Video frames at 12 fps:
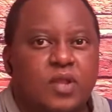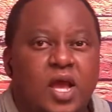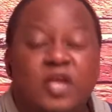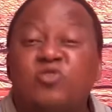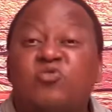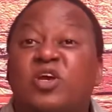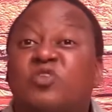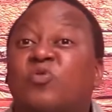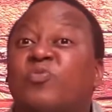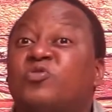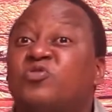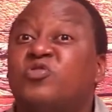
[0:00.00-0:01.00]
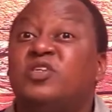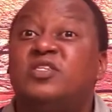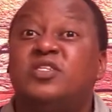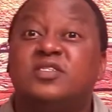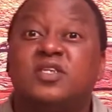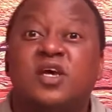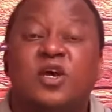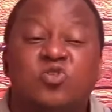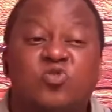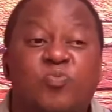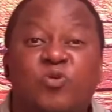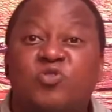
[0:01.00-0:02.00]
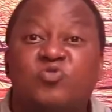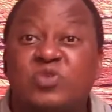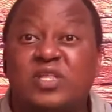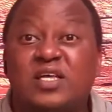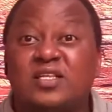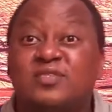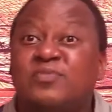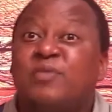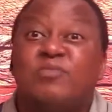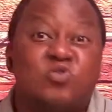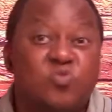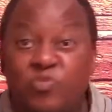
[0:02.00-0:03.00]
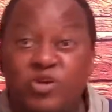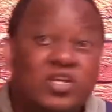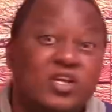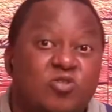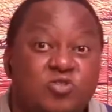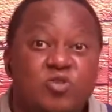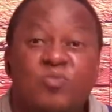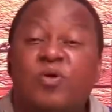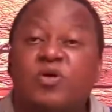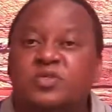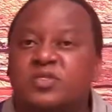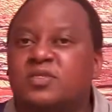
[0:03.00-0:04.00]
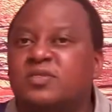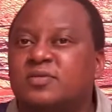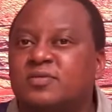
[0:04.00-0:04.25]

And you get opportunities to plot with others, maybe to bring down your boss